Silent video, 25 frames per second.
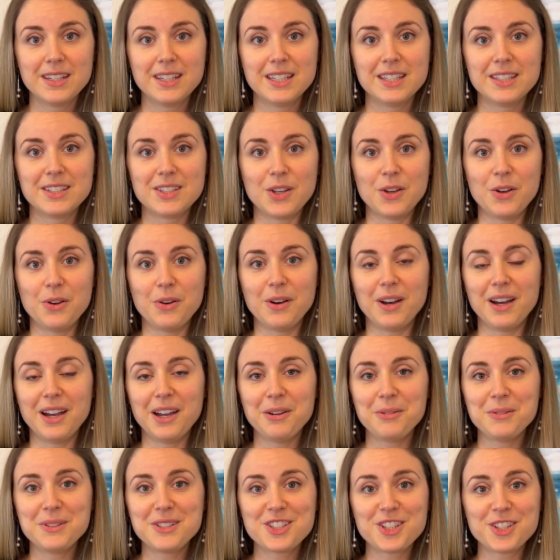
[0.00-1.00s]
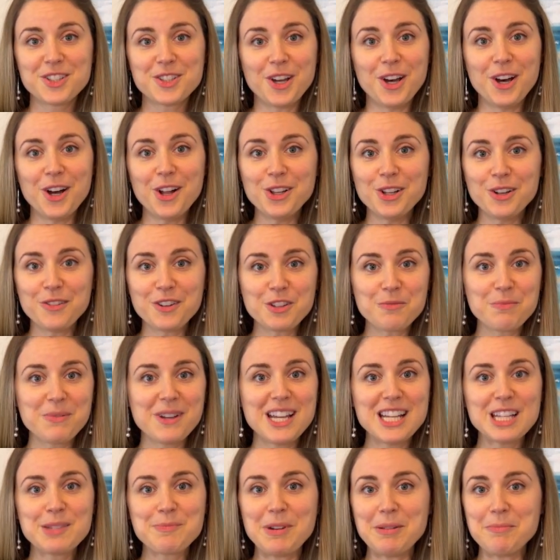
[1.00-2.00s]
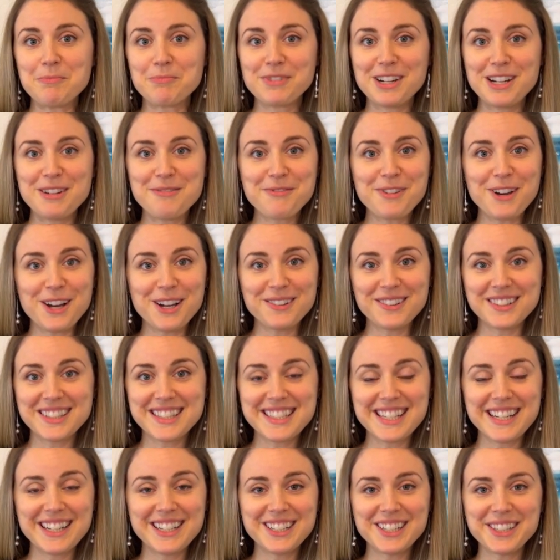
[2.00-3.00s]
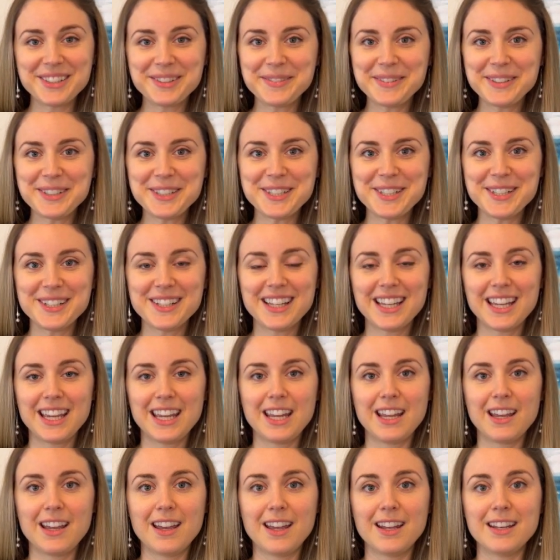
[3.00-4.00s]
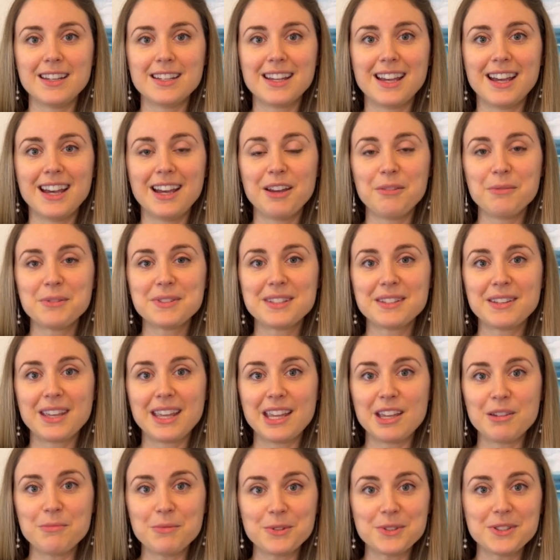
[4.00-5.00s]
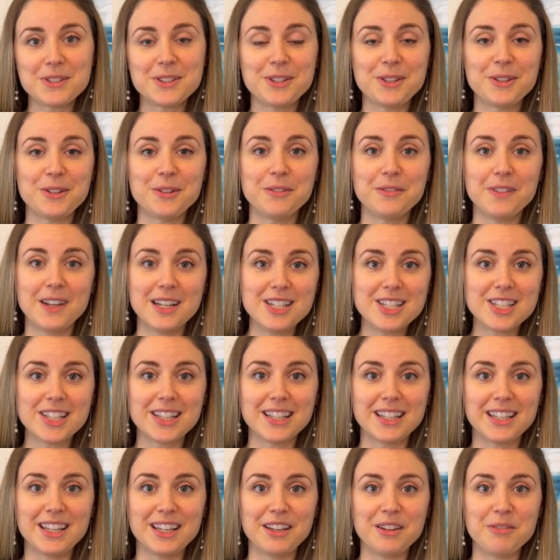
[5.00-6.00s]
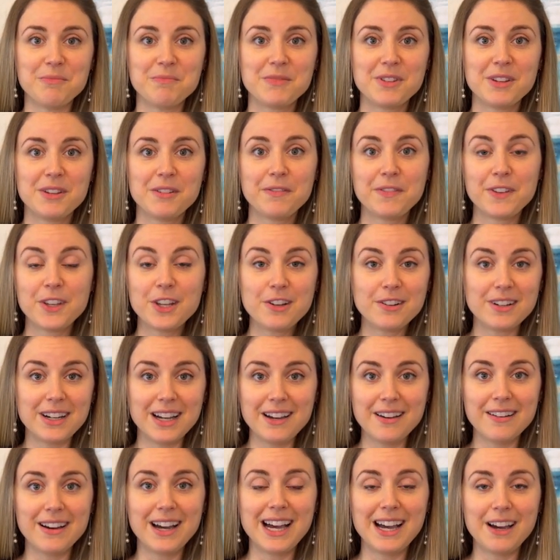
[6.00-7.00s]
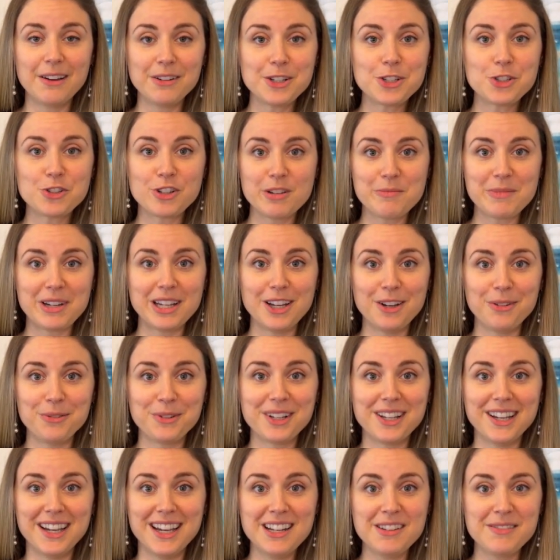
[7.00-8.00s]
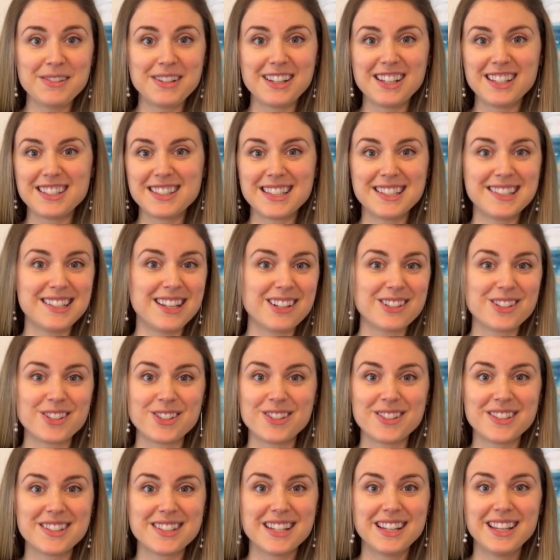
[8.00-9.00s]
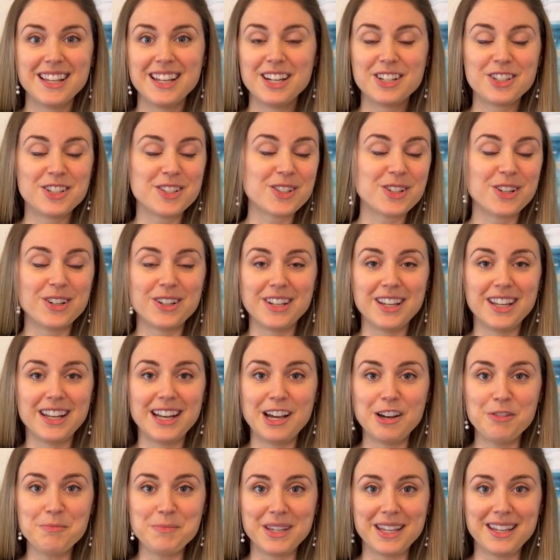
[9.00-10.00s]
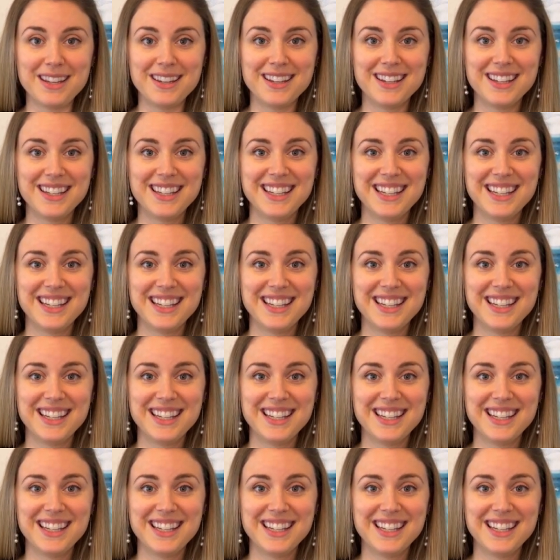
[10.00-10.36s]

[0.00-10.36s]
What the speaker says: So I was just all over the place. My brain fog was terrible, and I was able to eventually figure out how to treat my own gut because the doctors just couldn't help me.